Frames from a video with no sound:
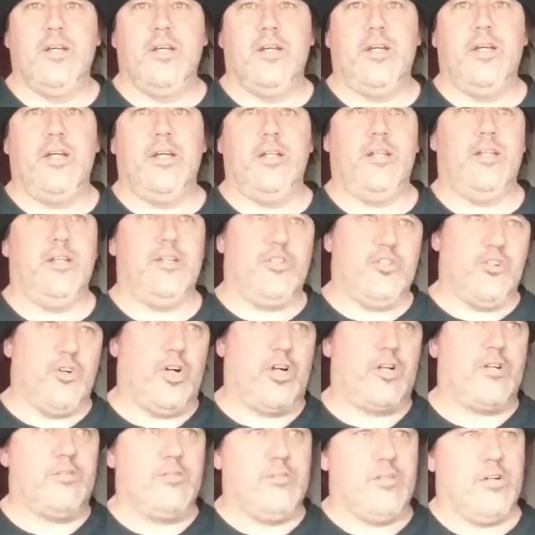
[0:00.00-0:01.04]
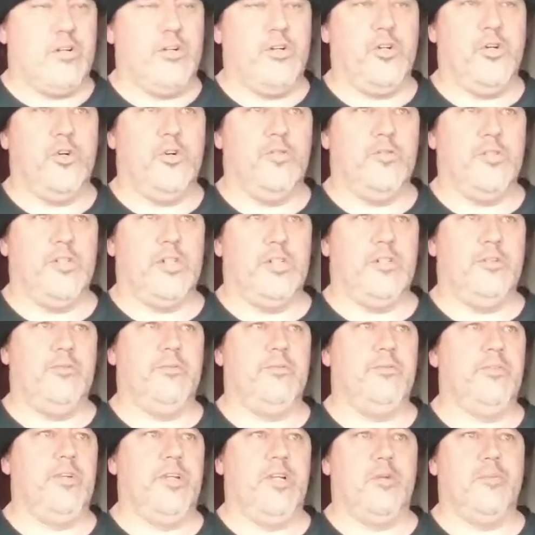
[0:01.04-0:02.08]
and the truck turned over
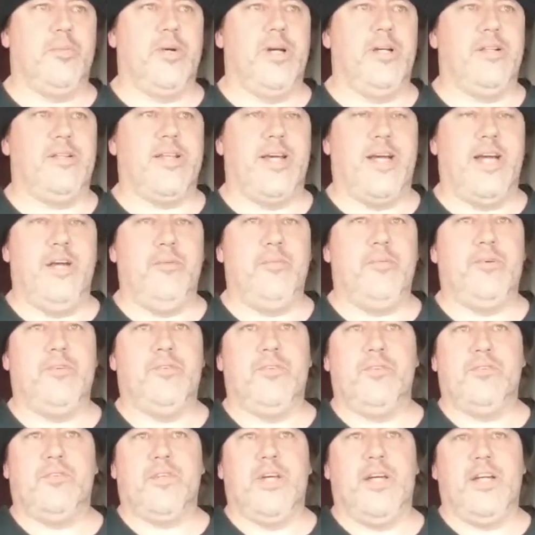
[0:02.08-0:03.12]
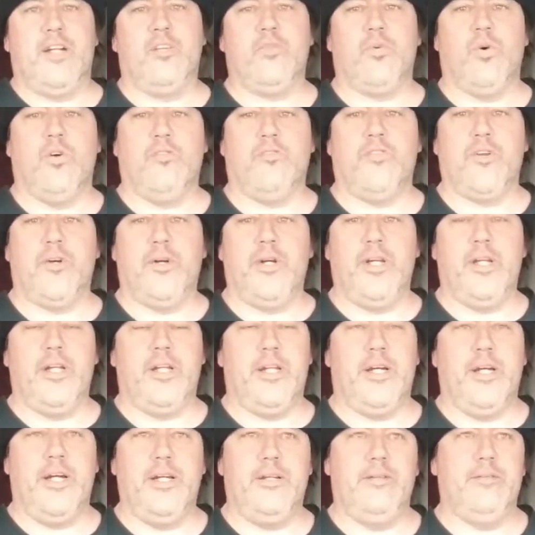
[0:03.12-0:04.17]
and you know by the time it was like 12:30 at
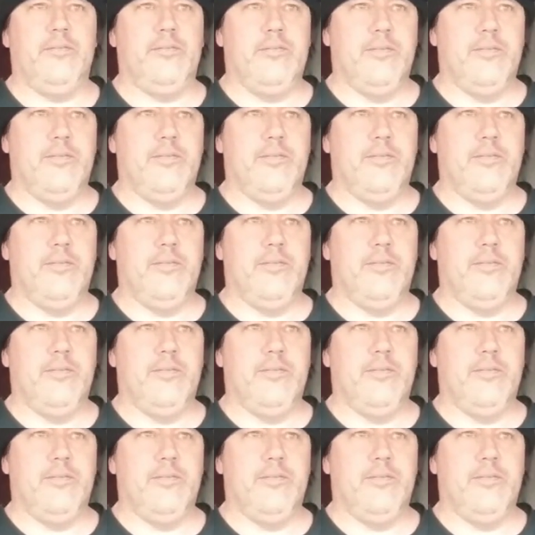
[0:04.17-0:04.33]
night